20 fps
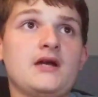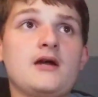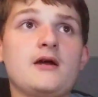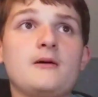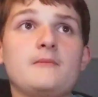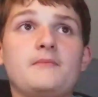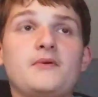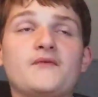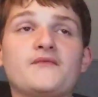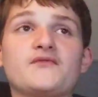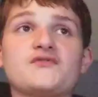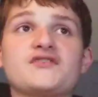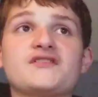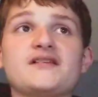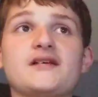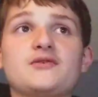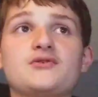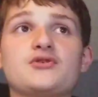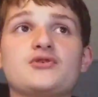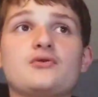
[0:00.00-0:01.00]
But for
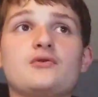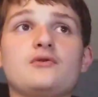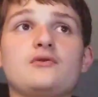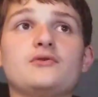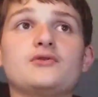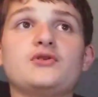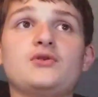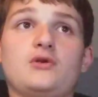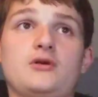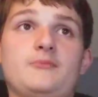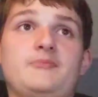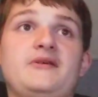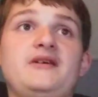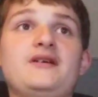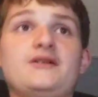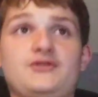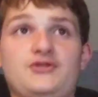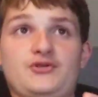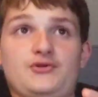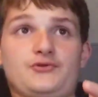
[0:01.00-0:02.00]
Central
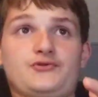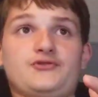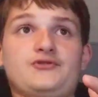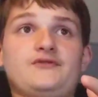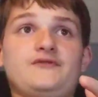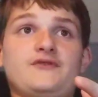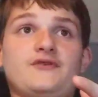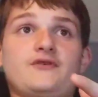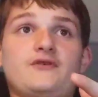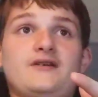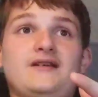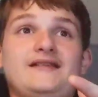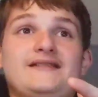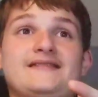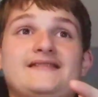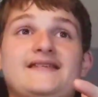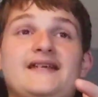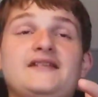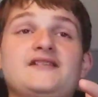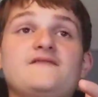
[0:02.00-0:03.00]
European children, their
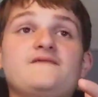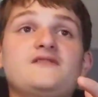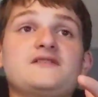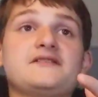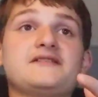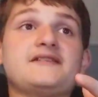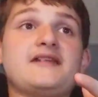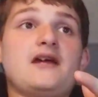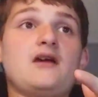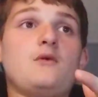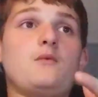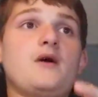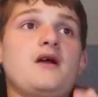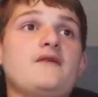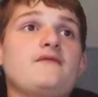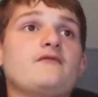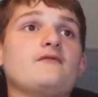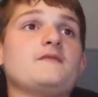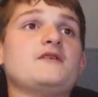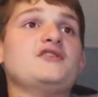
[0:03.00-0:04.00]
incentive to stay
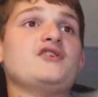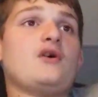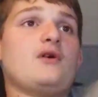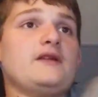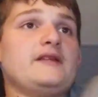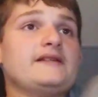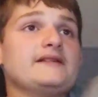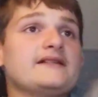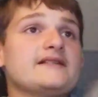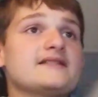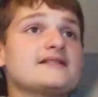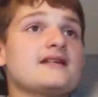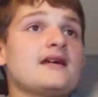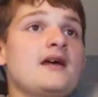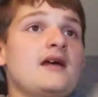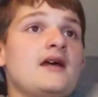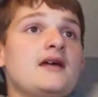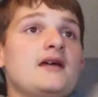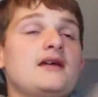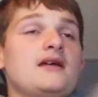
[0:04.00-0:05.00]
away from the naughty list
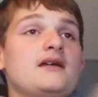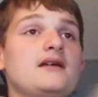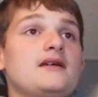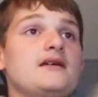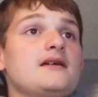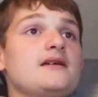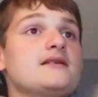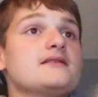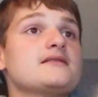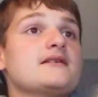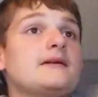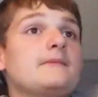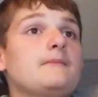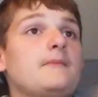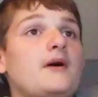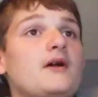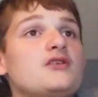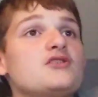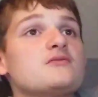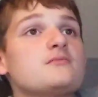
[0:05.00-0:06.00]
is a
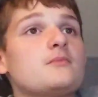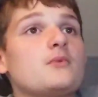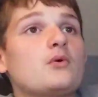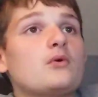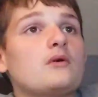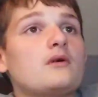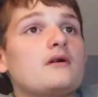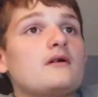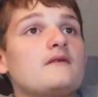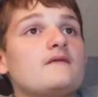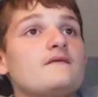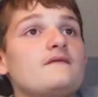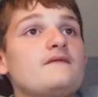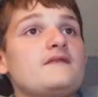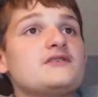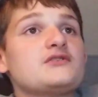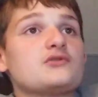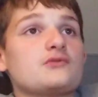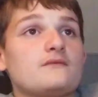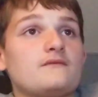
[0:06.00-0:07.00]
much more
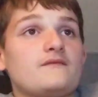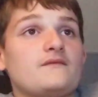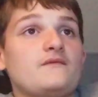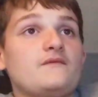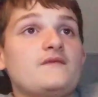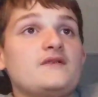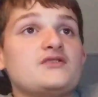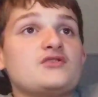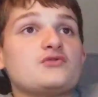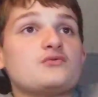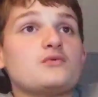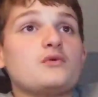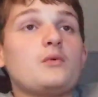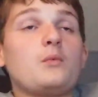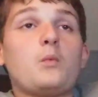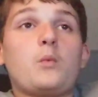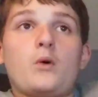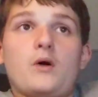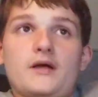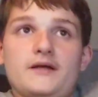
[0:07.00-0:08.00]
visceral
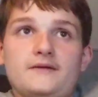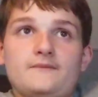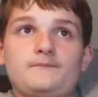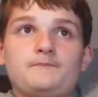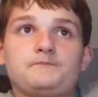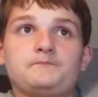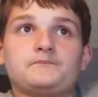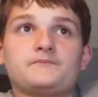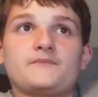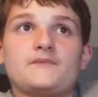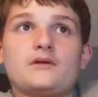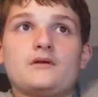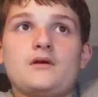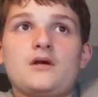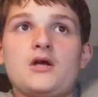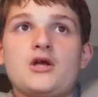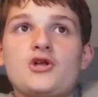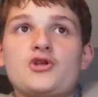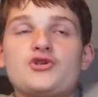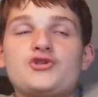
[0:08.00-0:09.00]
one,
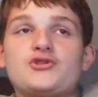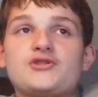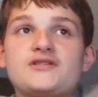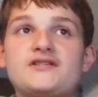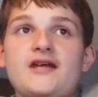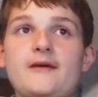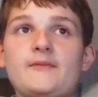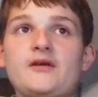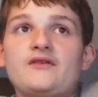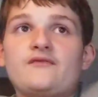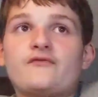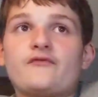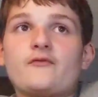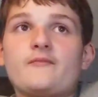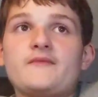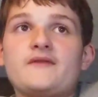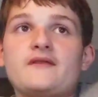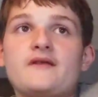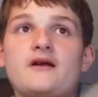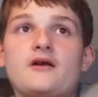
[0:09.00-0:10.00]
stemming
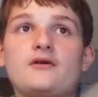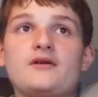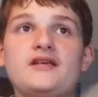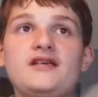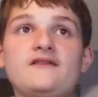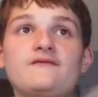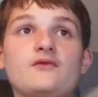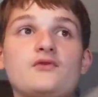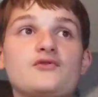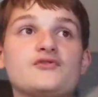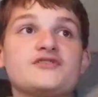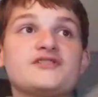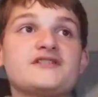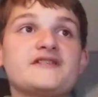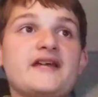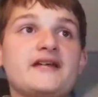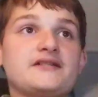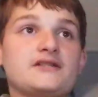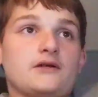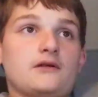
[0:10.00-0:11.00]
from their evil
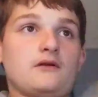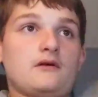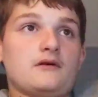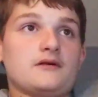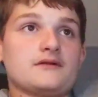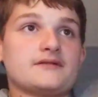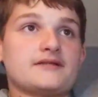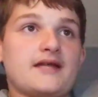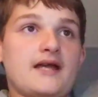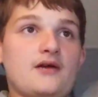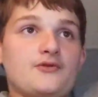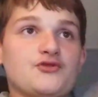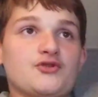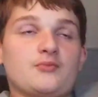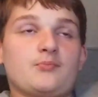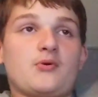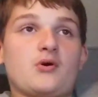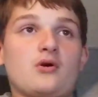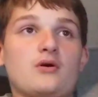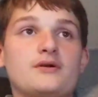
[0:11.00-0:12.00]
Santa Claus
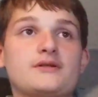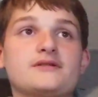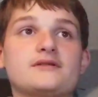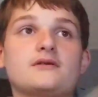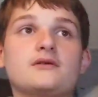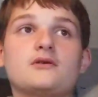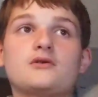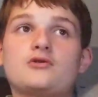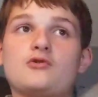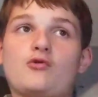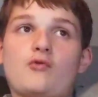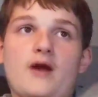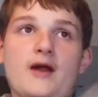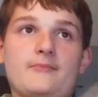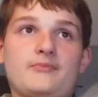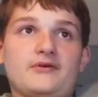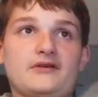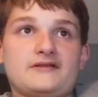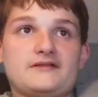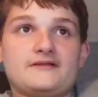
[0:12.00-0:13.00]
counterpart,
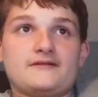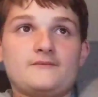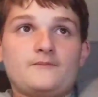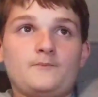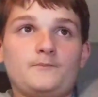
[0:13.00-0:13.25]
Krampus.